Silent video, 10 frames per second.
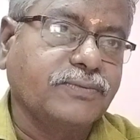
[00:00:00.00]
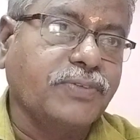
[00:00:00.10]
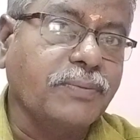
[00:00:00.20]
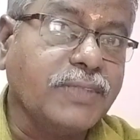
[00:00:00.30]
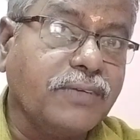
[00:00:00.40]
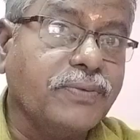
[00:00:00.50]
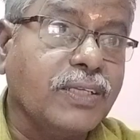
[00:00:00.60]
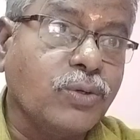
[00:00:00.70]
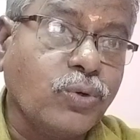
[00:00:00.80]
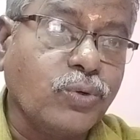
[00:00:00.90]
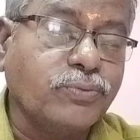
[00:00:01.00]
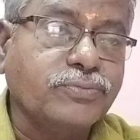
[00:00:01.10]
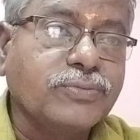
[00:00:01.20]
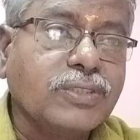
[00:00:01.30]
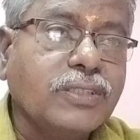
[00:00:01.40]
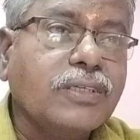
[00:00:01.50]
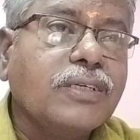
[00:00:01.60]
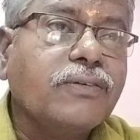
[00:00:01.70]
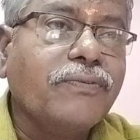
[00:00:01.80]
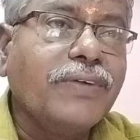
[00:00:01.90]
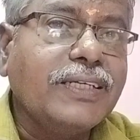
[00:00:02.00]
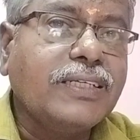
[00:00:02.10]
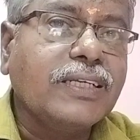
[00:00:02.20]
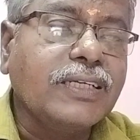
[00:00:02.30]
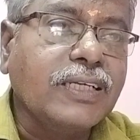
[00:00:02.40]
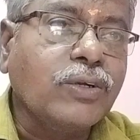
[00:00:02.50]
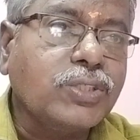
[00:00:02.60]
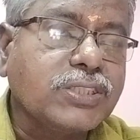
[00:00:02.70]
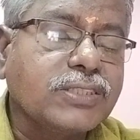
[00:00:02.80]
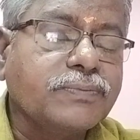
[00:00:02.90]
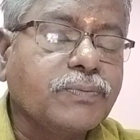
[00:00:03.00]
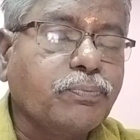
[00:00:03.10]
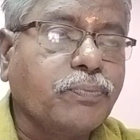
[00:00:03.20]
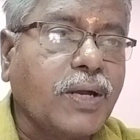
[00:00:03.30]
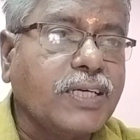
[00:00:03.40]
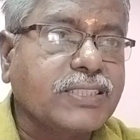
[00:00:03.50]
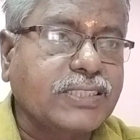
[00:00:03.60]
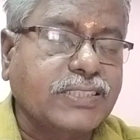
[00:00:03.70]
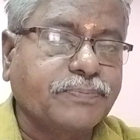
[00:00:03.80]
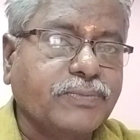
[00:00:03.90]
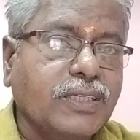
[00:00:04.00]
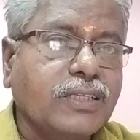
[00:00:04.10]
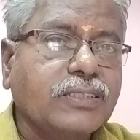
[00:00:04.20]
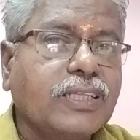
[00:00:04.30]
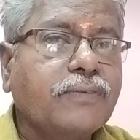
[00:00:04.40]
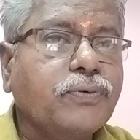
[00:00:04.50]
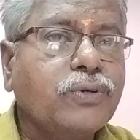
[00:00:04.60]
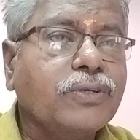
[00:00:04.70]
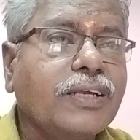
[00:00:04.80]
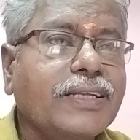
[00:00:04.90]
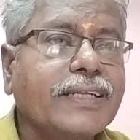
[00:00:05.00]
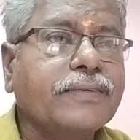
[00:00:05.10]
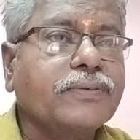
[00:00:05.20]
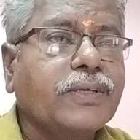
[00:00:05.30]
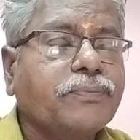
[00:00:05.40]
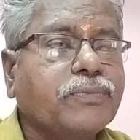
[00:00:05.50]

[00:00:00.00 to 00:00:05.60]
From that we know when denotes past. Therefore, you have to write